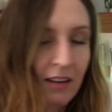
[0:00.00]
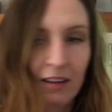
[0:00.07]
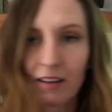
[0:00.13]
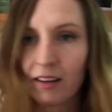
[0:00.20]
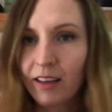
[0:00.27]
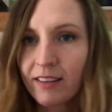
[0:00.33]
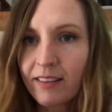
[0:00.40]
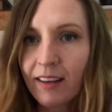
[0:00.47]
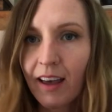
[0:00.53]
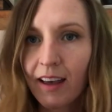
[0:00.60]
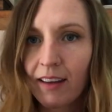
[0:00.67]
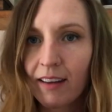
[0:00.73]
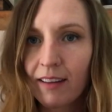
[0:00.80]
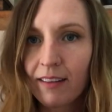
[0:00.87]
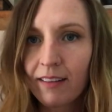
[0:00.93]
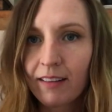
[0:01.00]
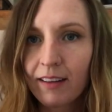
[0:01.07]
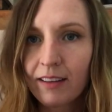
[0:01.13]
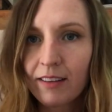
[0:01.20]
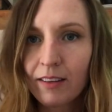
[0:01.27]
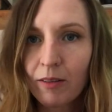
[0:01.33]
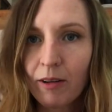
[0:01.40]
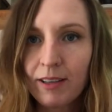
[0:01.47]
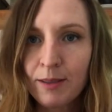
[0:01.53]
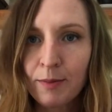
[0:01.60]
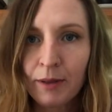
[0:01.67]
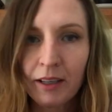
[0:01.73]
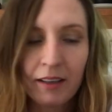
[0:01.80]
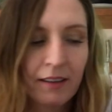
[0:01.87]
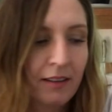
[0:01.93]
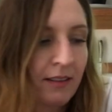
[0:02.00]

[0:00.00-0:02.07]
And that's it. That's the recipe.